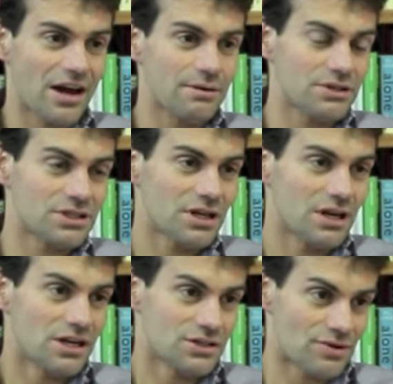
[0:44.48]
and I was
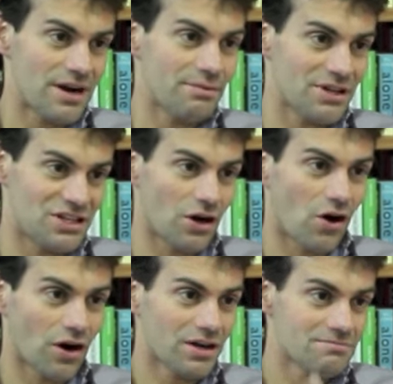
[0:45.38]
just running with a
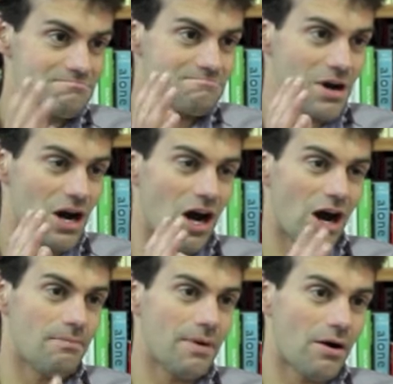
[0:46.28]
dog
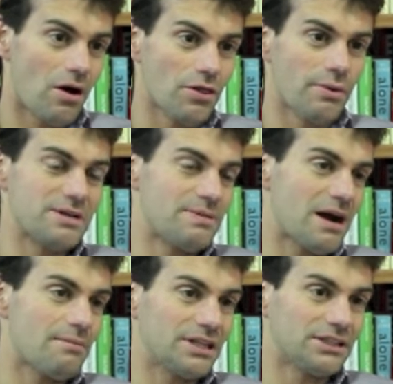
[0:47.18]
on the way to
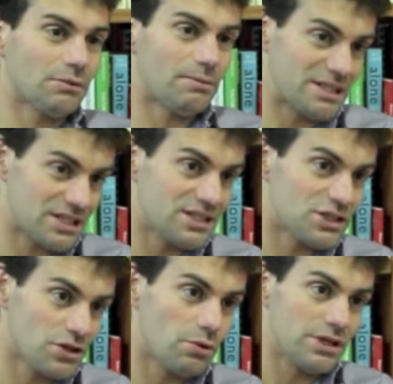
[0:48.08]
pick up my
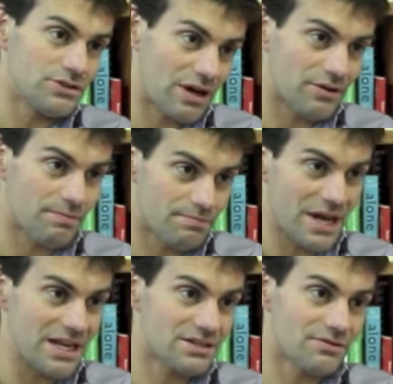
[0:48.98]
son's school is right on the
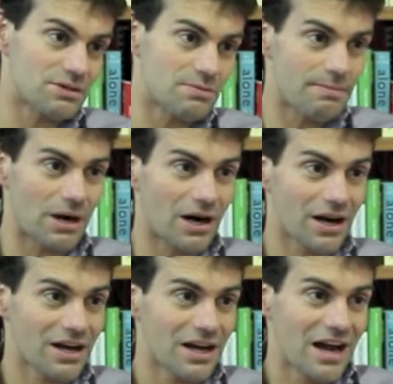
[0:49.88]
gates of Richmond
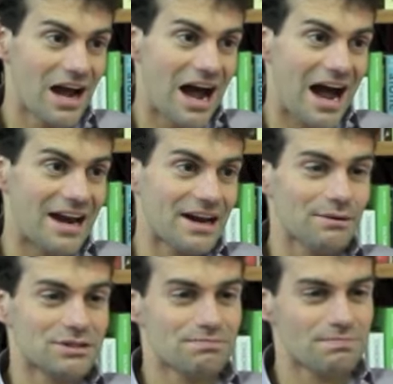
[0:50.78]
Park, and
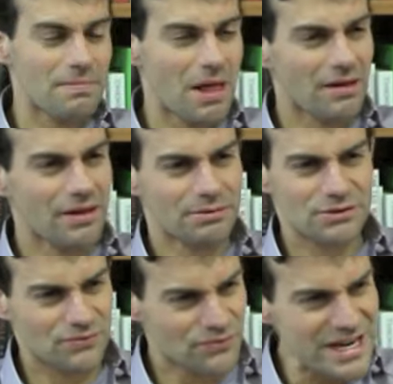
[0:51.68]
I was
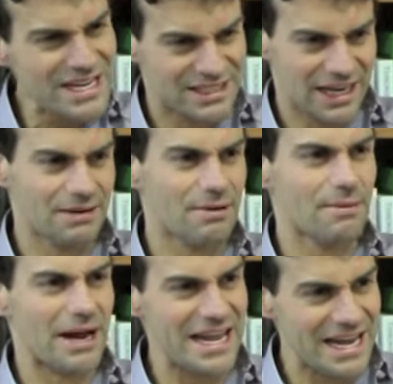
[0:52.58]
freezing.
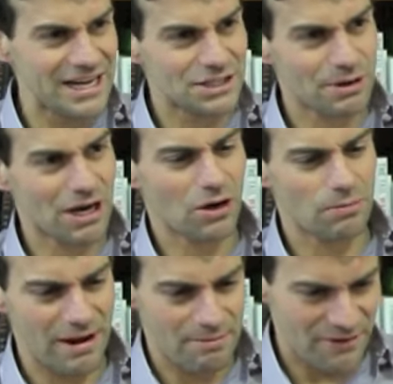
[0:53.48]
My ears were
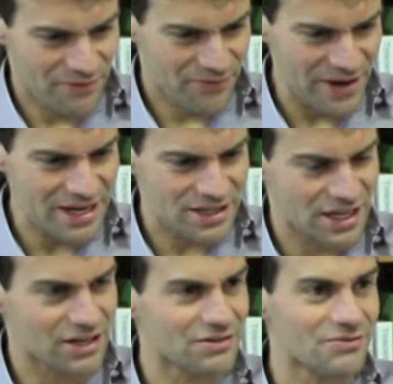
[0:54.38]
cold, my
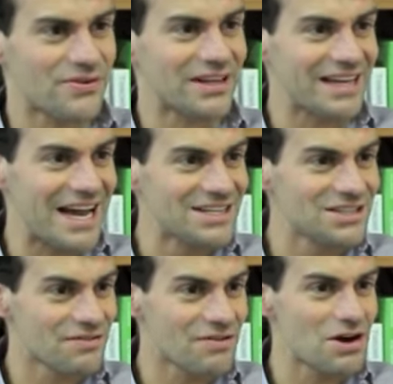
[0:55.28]
fingers, I couldn't feel the
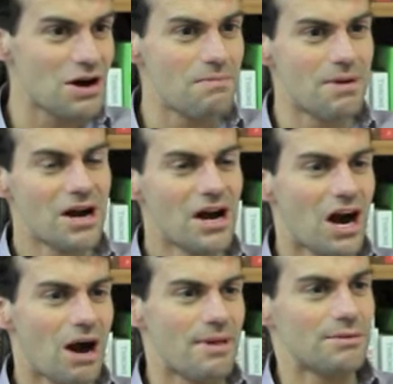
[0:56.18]
ends of them,
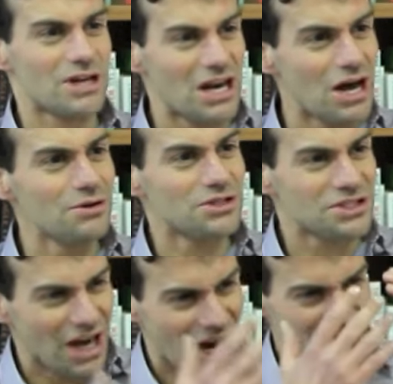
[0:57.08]
and there was a low
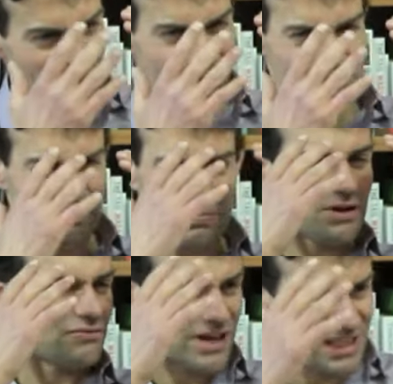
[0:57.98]
sun, and I
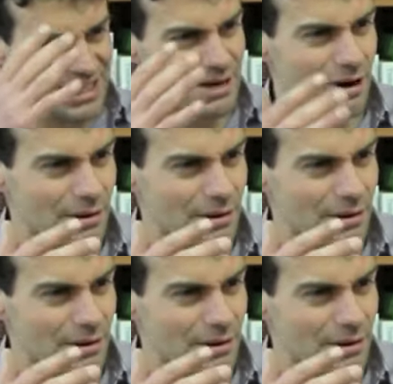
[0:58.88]
couldn't really